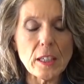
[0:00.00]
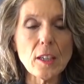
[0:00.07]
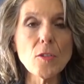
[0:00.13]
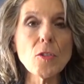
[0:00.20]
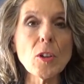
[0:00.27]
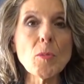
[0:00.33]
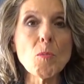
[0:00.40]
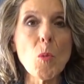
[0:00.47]

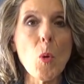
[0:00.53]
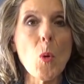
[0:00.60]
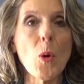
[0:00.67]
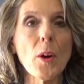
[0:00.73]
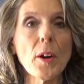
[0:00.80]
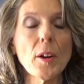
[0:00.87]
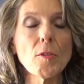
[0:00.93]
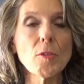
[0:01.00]
even
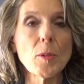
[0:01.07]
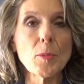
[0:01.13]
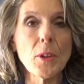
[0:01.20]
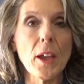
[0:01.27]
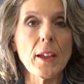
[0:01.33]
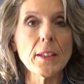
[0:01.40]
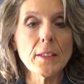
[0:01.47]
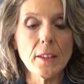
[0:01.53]
more from
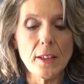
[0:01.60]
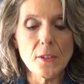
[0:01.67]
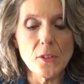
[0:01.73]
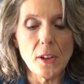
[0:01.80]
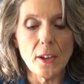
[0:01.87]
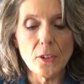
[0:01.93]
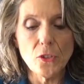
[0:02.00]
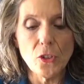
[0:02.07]
diet and
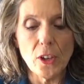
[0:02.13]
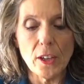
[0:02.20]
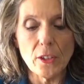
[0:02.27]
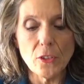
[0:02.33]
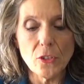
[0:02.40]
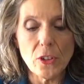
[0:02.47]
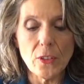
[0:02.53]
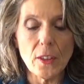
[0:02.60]
lifestyle
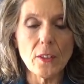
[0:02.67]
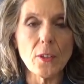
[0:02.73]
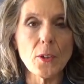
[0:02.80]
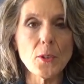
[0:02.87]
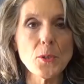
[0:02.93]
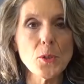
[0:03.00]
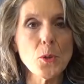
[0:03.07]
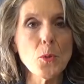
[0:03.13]
change than
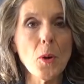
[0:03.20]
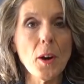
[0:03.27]
those who